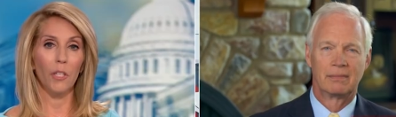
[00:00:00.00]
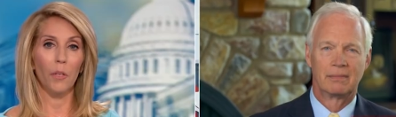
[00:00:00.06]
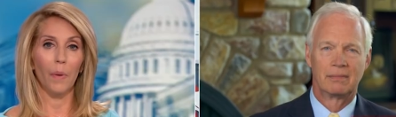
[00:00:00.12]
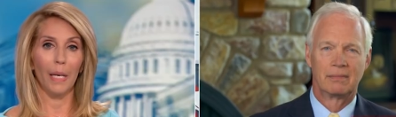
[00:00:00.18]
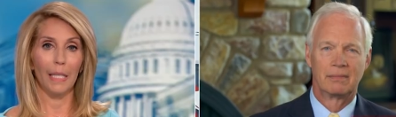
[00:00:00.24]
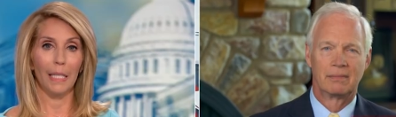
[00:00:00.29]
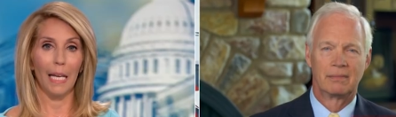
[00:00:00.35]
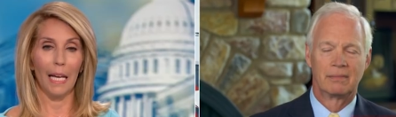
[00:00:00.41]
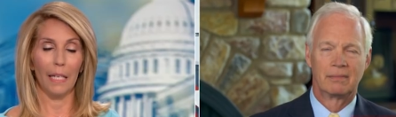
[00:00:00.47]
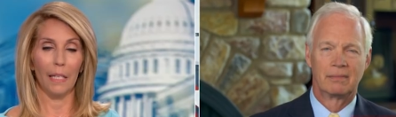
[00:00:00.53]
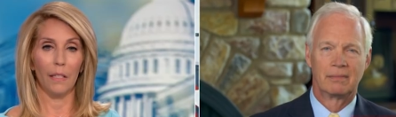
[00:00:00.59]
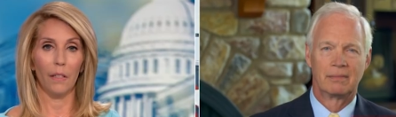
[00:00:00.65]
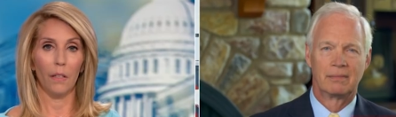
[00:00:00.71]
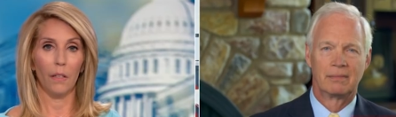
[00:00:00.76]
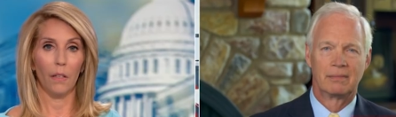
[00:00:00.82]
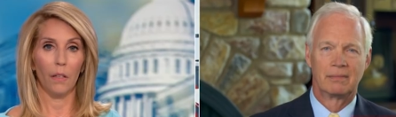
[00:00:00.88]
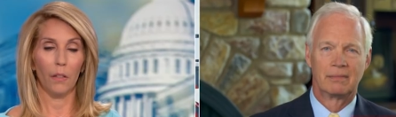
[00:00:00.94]
Speaker 1: the U.S.
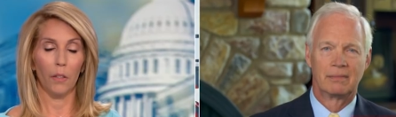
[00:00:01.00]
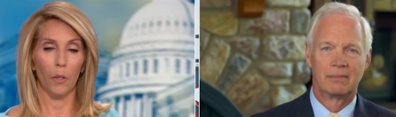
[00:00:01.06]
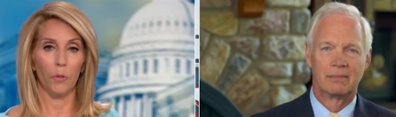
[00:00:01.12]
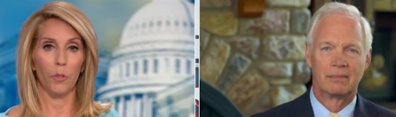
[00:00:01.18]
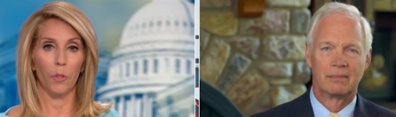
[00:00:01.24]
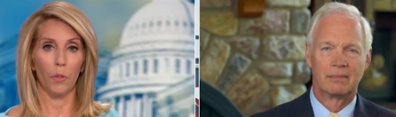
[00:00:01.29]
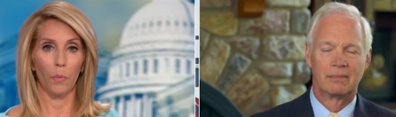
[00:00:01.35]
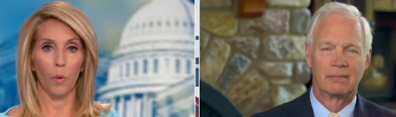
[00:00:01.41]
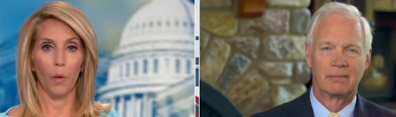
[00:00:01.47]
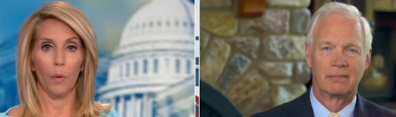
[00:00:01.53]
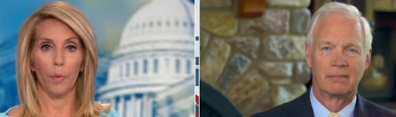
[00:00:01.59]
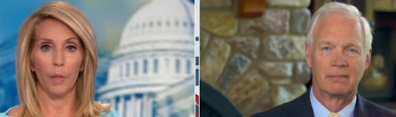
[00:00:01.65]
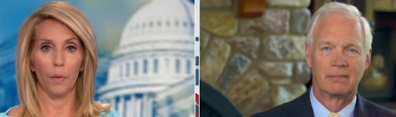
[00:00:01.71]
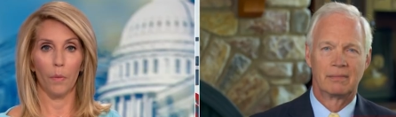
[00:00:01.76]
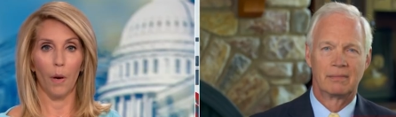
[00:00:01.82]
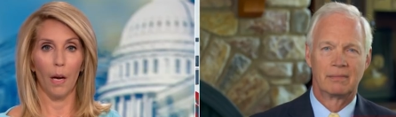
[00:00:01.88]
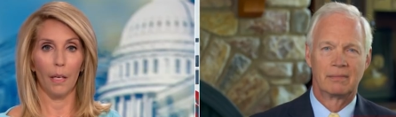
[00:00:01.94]
headed closer to war
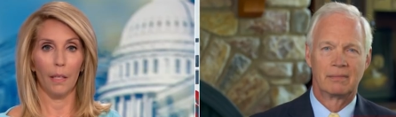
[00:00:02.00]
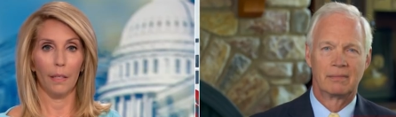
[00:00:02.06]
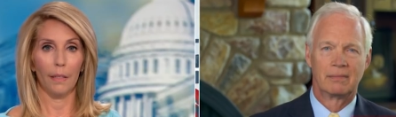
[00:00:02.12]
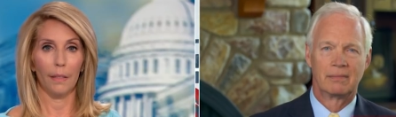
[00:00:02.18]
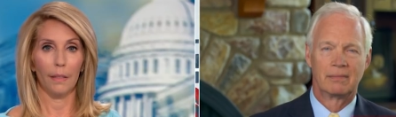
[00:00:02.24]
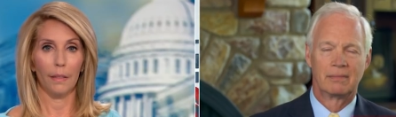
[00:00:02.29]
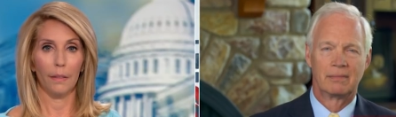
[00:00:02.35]
with Iran?